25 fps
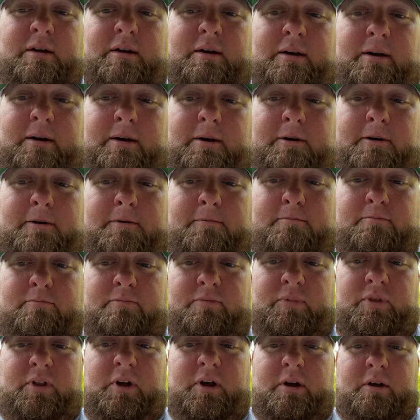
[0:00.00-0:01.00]

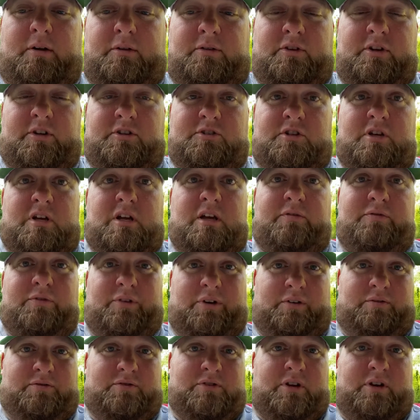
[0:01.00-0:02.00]
the chief
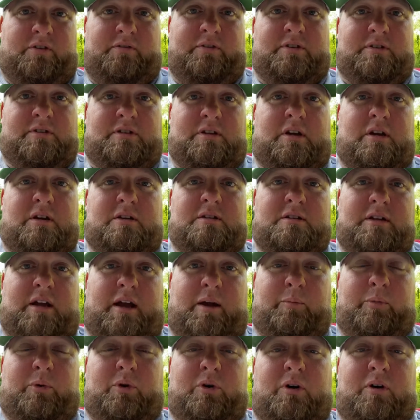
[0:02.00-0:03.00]
of servants, the
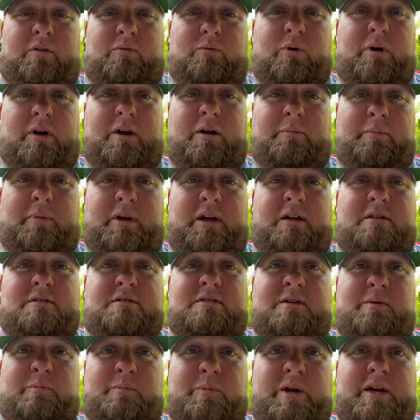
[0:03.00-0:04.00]
example of what it means
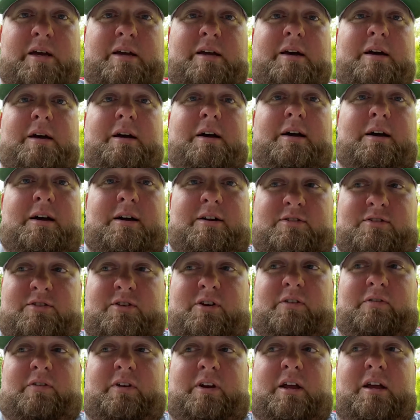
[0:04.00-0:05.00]
to be a
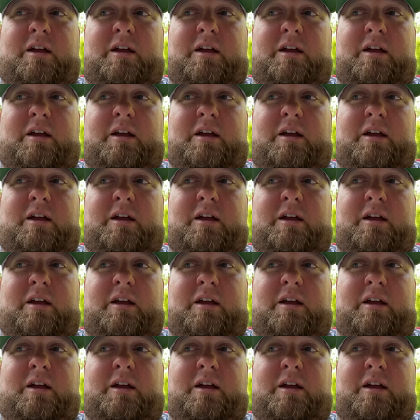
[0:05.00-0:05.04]
servant.